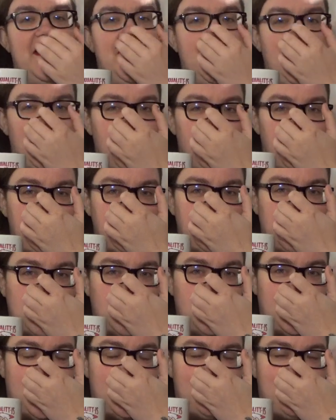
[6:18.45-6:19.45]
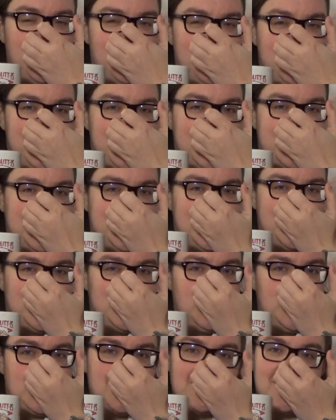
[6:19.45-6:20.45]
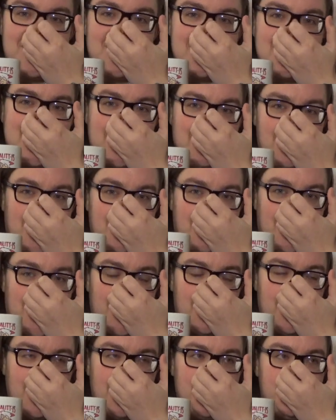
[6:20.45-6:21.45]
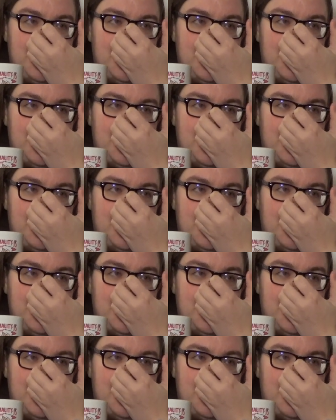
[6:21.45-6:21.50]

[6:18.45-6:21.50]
in order to give it this specific sci-fi vibe.